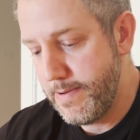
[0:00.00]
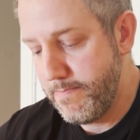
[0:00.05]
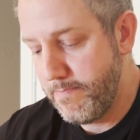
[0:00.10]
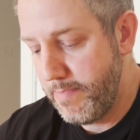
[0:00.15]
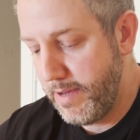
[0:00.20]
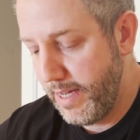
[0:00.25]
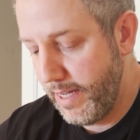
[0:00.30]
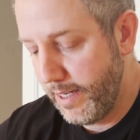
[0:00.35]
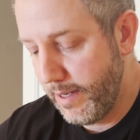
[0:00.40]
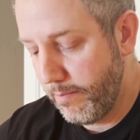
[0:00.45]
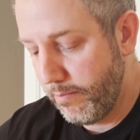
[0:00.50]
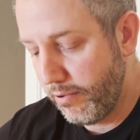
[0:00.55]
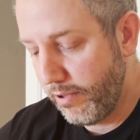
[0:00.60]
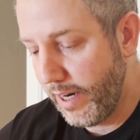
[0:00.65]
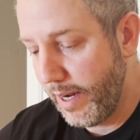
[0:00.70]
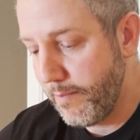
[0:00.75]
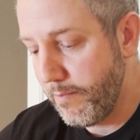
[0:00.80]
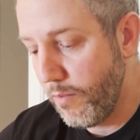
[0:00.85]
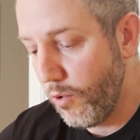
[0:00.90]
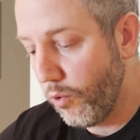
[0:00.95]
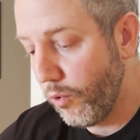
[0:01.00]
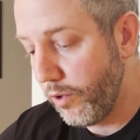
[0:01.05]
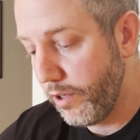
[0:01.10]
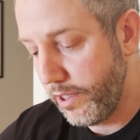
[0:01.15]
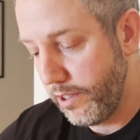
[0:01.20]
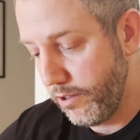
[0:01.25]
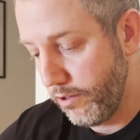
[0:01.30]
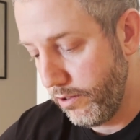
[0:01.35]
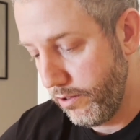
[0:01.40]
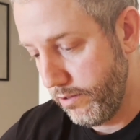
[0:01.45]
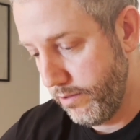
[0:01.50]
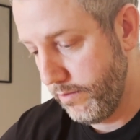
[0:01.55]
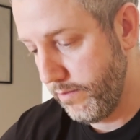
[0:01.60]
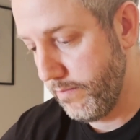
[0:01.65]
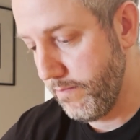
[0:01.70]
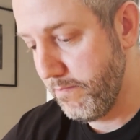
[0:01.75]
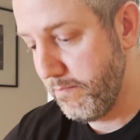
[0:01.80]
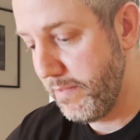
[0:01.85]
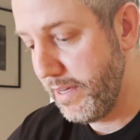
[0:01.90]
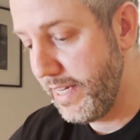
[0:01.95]
being a primordial
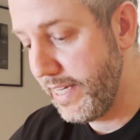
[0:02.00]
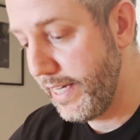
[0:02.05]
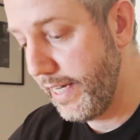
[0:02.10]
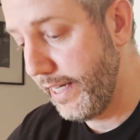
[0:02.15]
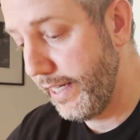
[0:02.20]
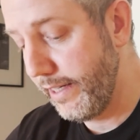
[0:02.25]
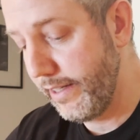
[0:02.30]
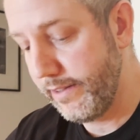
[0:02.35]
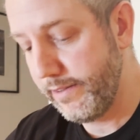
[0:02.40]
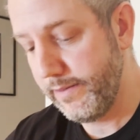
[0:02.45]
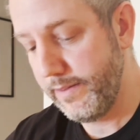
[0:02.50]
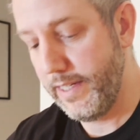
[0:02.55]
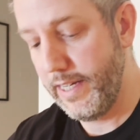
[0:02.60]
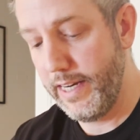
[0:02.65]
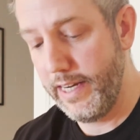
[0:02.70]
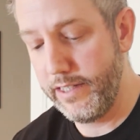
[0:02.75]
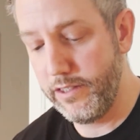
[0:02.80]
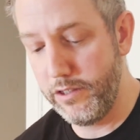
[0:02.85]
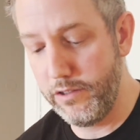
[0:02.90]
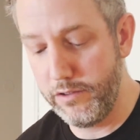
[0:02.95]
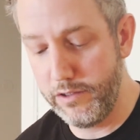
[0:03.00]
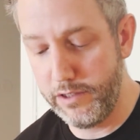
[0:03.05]
being. And as you